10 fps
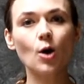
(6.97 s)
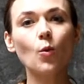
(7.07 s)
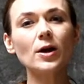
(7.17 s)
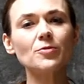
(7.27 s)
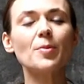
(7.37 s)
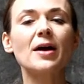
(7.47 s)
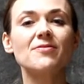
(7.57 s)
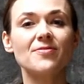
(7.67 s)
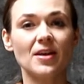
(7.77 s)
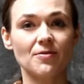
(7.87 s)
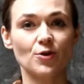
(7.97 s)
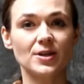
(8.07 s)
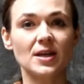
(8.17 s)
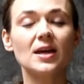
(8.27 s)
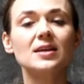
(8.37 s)
One of my
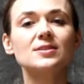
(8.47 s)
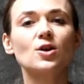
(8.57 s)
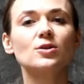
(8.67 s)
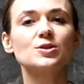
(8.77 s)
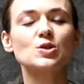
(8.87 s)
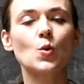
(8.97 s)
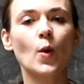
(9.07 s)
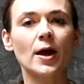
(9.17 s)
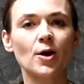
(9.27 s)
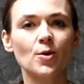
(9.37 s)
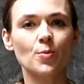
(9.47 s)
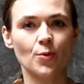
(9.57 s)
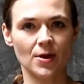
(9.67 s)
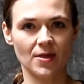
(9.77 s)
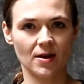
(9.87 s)
favorite is called square
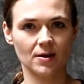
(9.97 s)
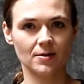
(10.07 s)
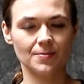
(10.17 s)
breathing.